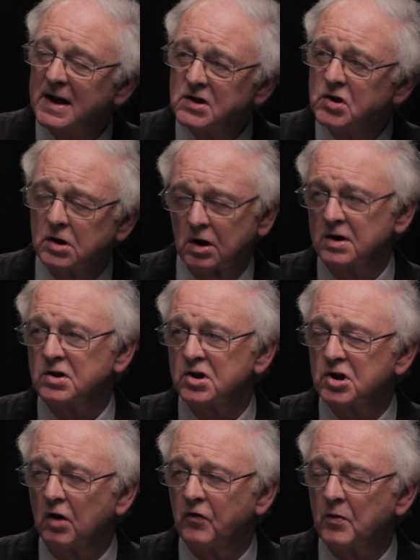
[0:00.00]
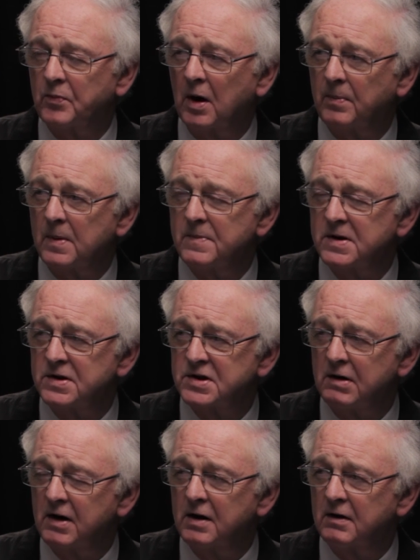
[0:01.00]
isn't going to solve the problems in
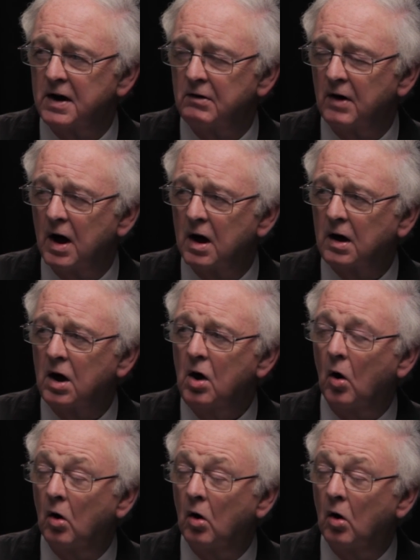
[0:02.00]
Syria and Iraq,